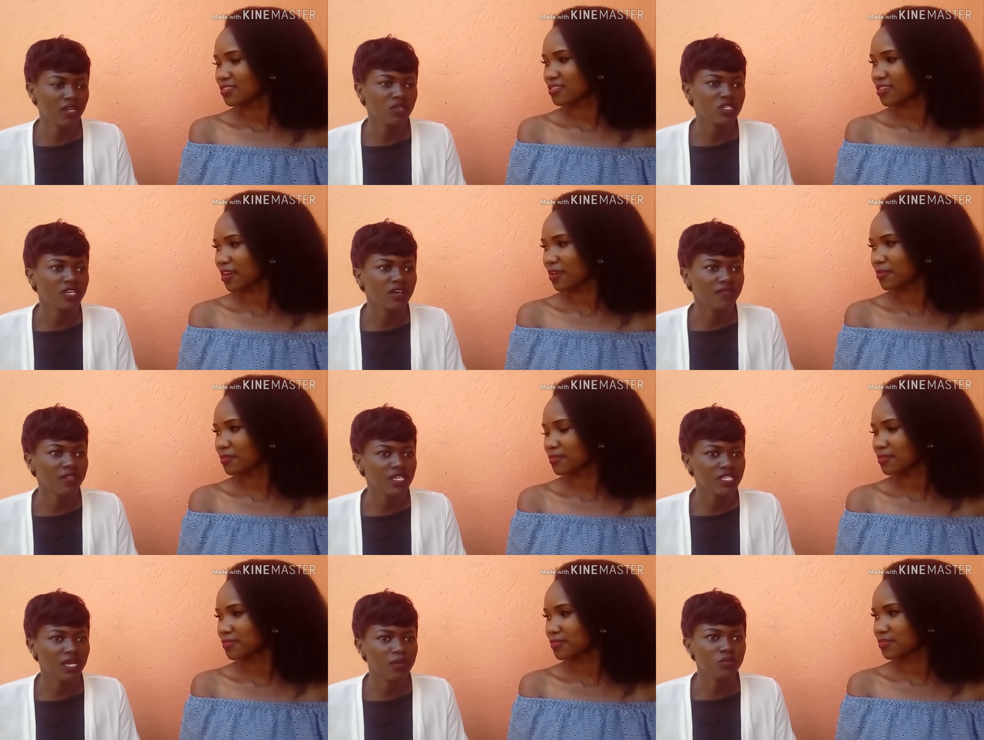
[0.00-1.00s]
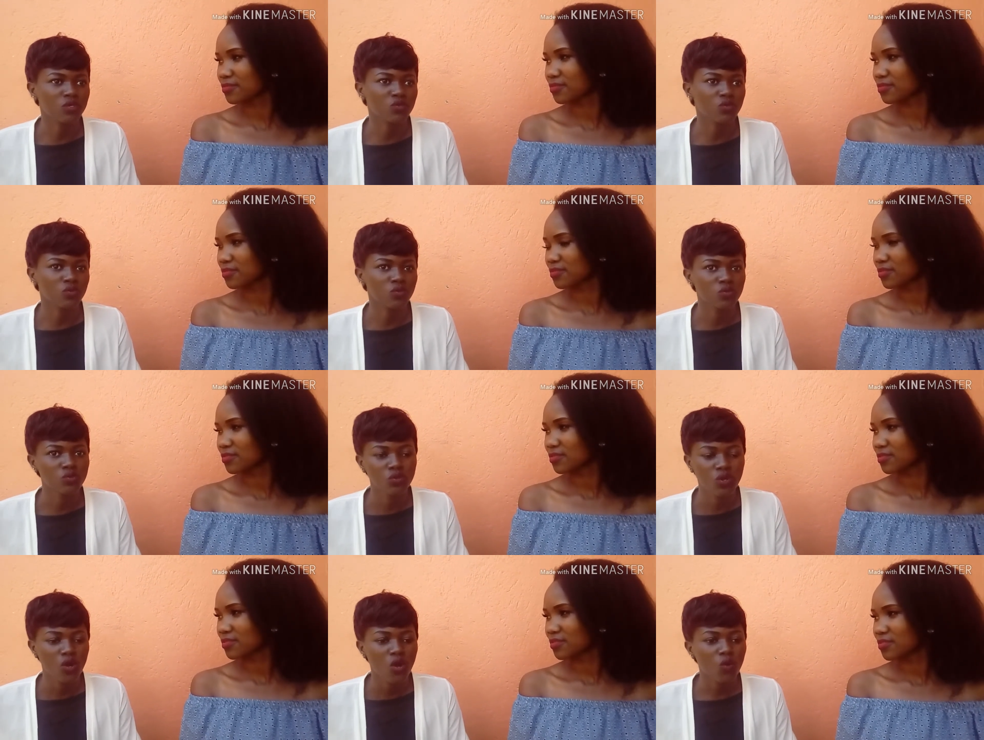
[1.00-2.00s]
Speaker 1: I don't time. have the time to
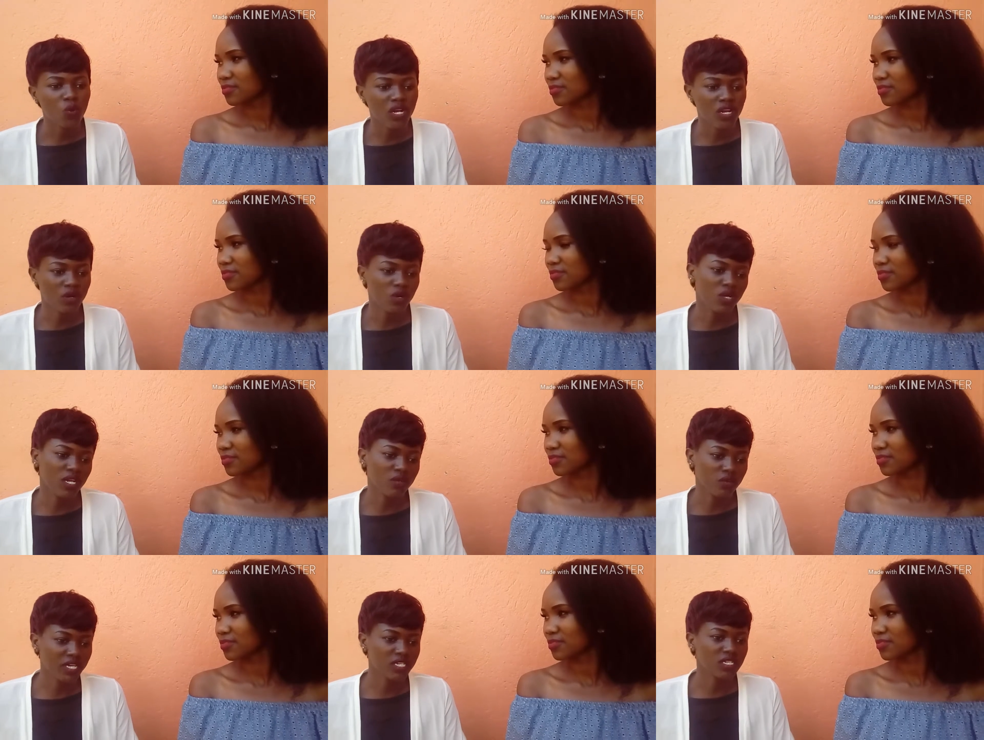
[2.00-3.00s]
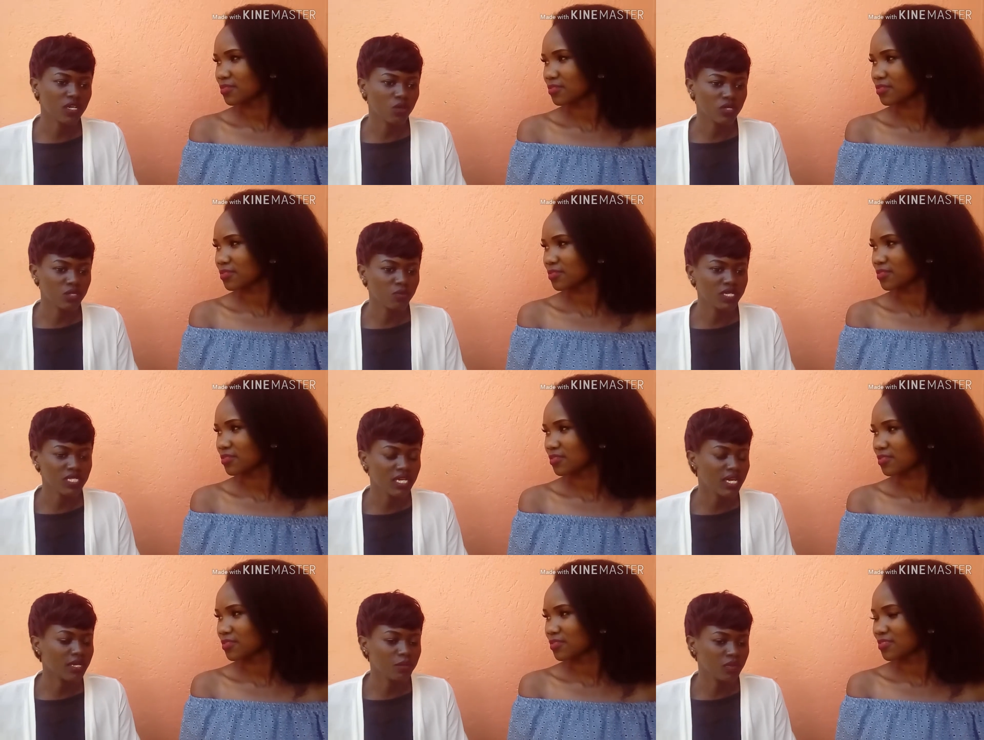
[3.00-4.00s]
run around and right now it's
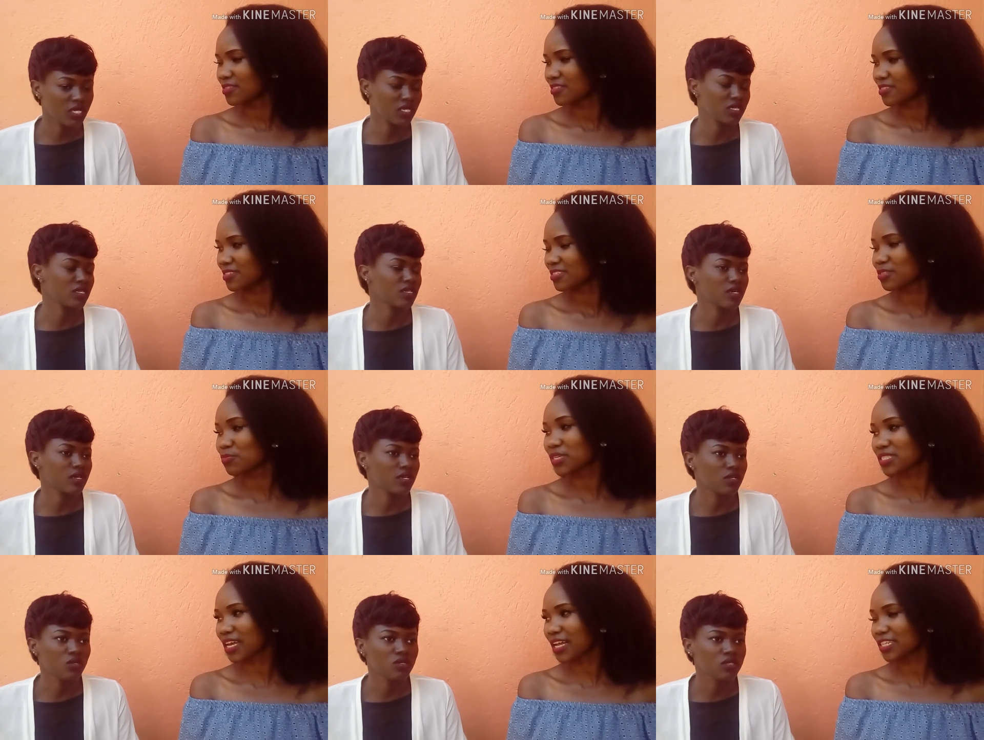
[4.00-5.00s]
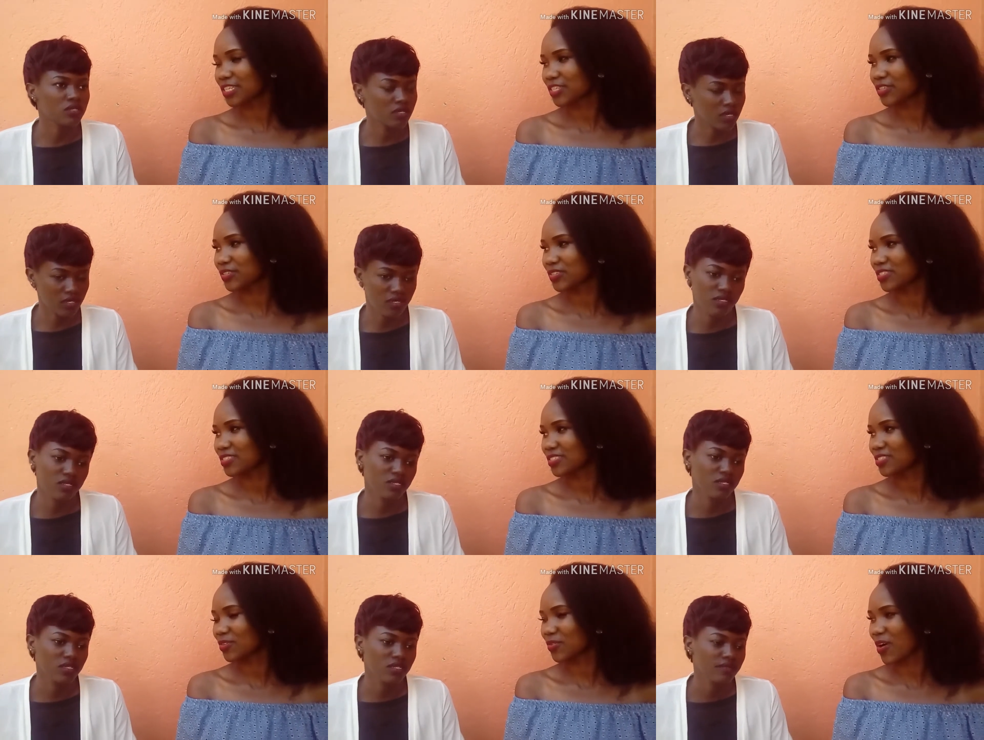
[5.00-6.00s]
basically me. It's basically you. Yes.
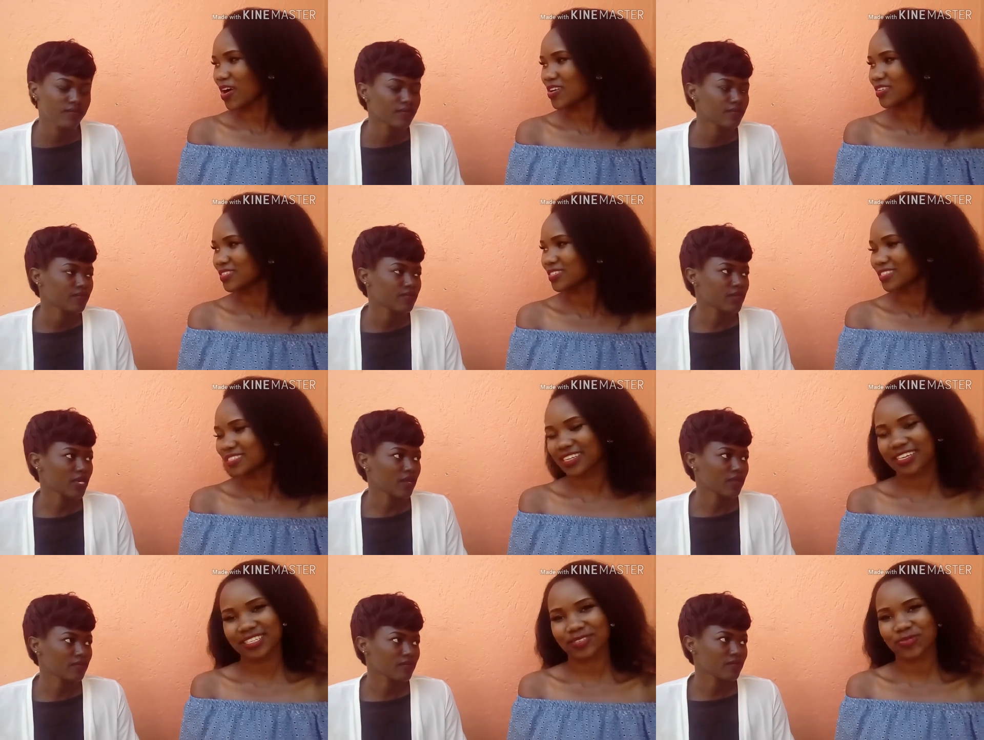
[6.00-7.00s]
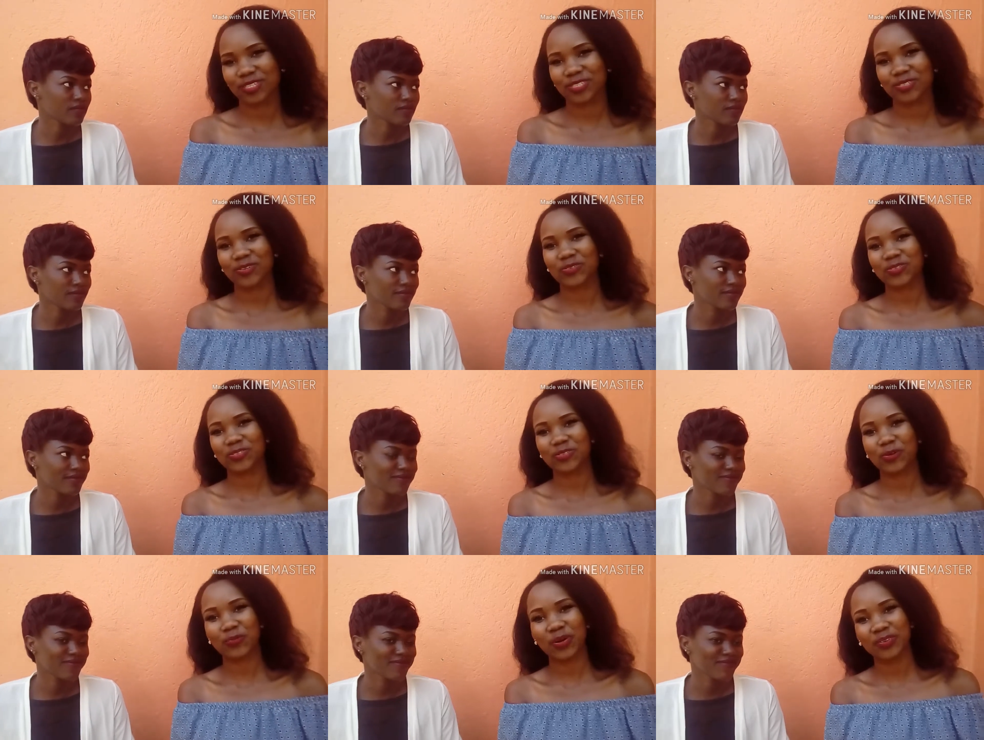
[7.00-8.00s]
Speaker 2: Wow. That is really so good to
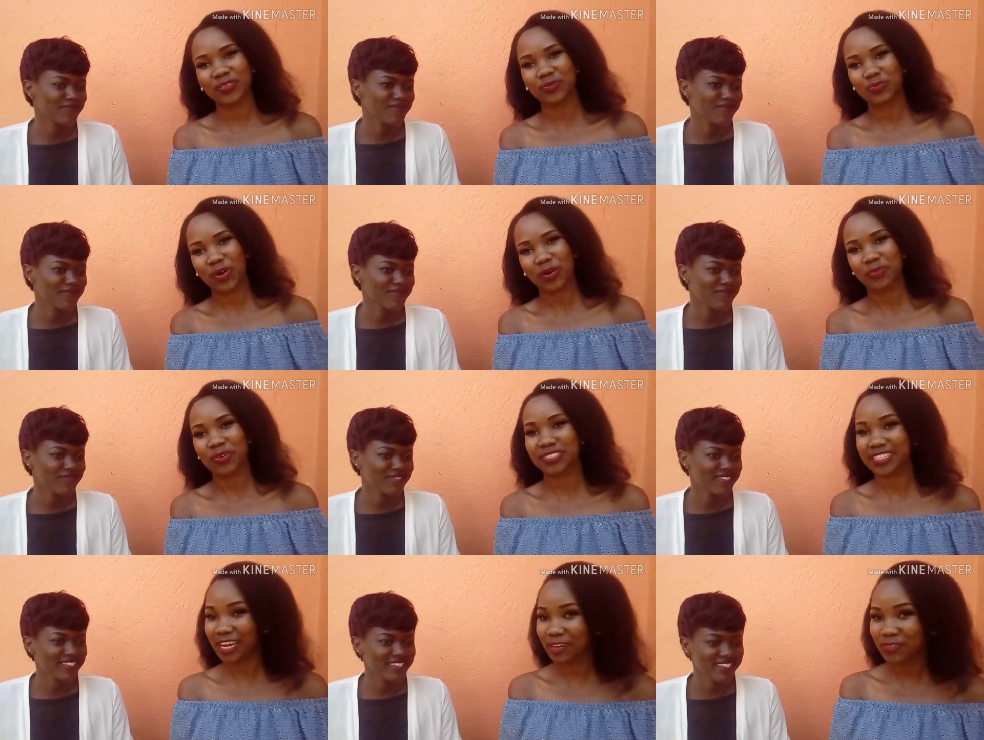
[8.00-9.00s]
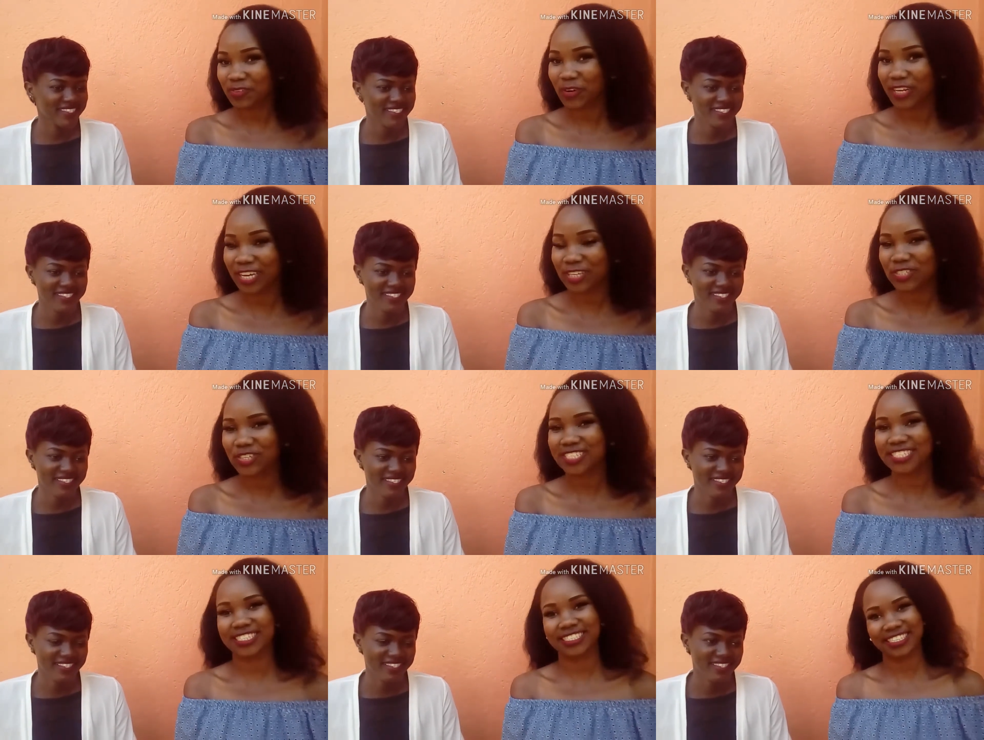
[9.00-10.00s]
know about, more about Elf Collection.
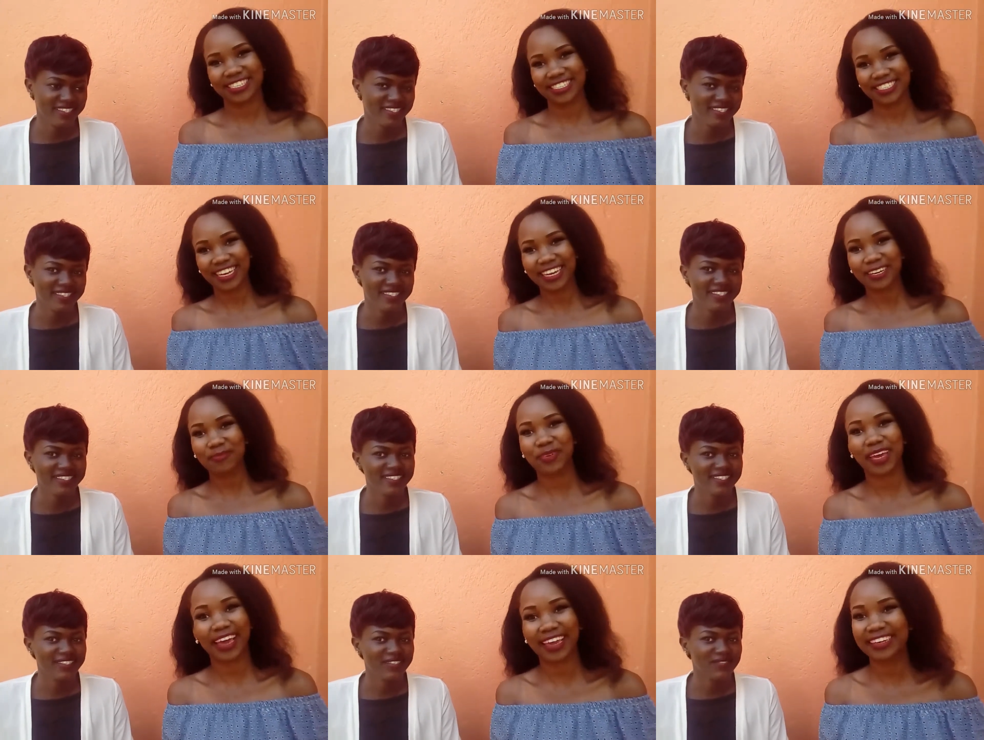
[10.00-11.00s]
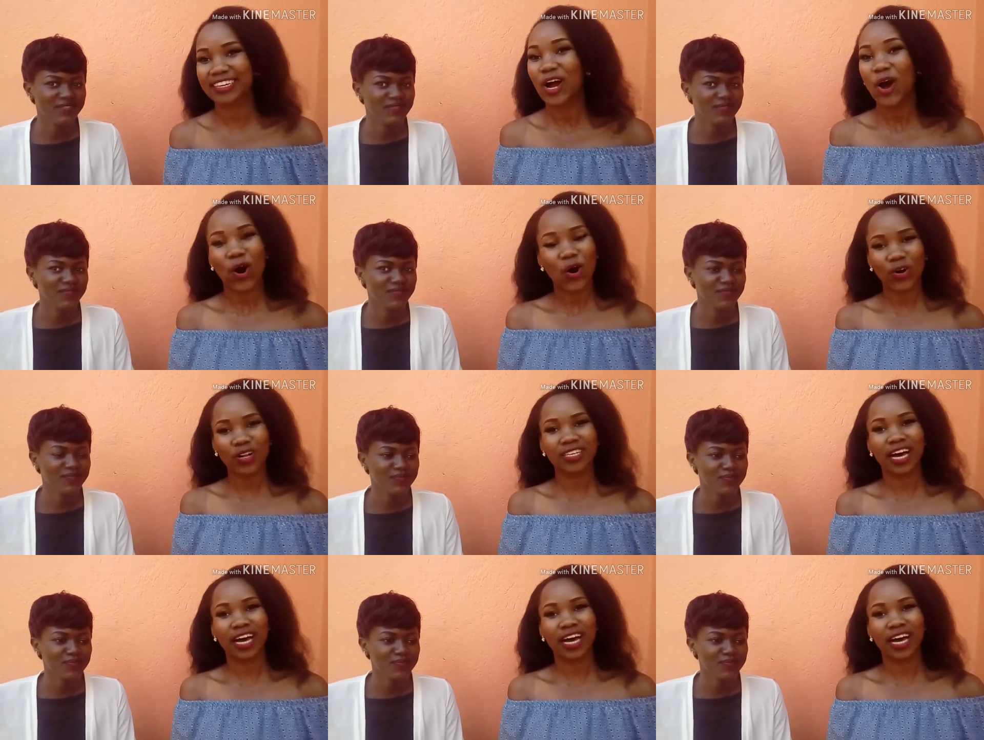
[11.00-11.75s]
She's the designer behind all